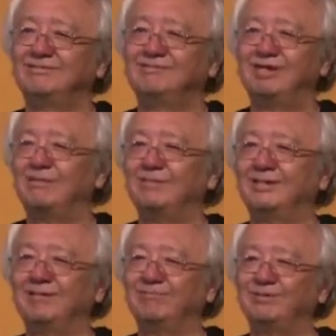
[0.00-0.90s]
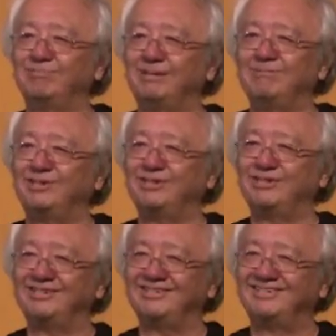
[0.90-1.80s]
dumb enough to publish
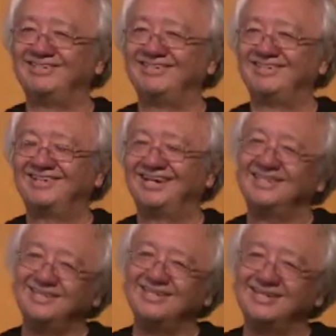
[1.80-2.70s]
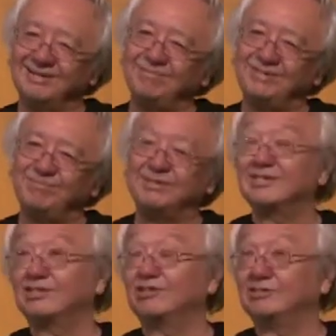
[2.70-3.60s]
it. I think, I mean,
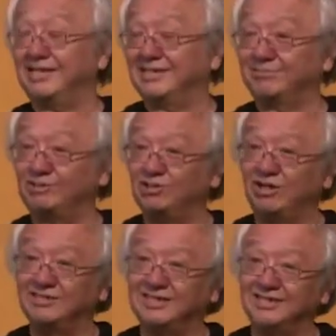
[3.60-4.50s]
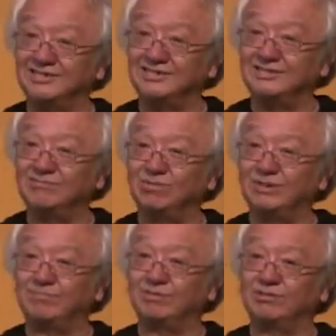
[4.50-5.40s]
because, you know, Jasper Johns actually did
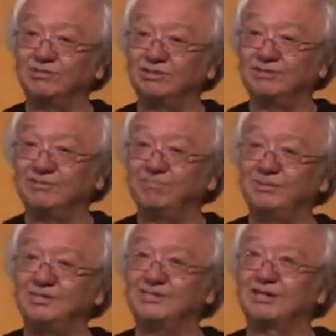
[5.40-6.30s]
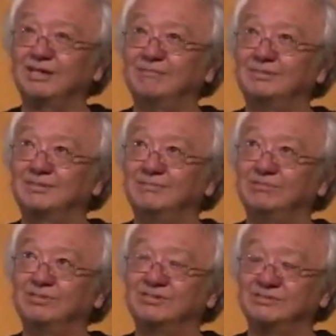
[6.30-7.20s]
write poetry, but his comment to me
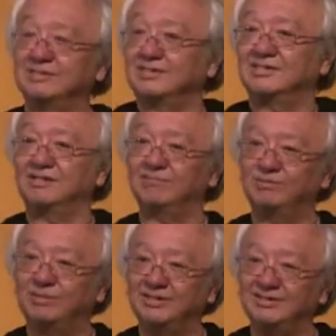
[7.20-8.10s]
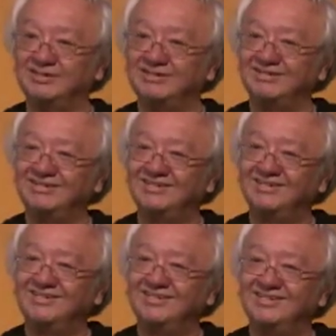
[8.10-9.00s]
was, doesn't everybody?
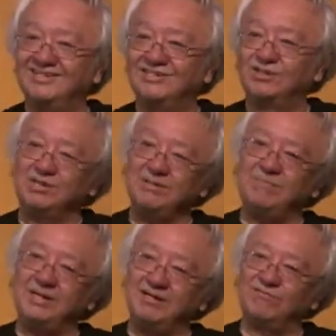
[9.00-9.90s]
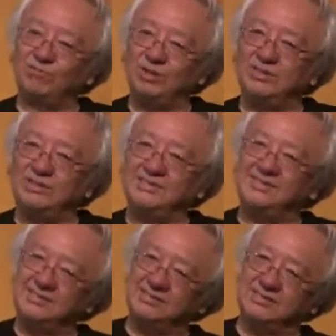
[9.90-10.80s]
So he may have written, he
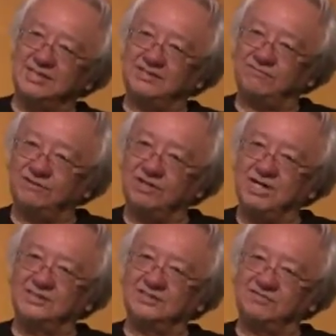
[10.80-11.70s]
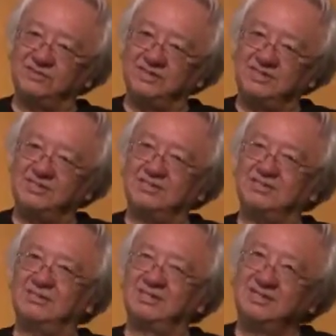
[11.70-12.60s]
did study philosophy, he
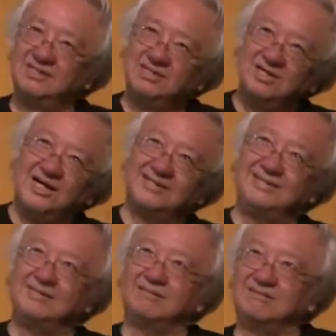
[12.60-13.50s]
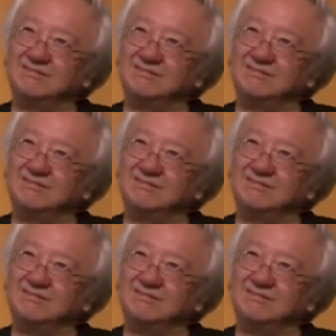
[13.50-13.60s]
did, I think,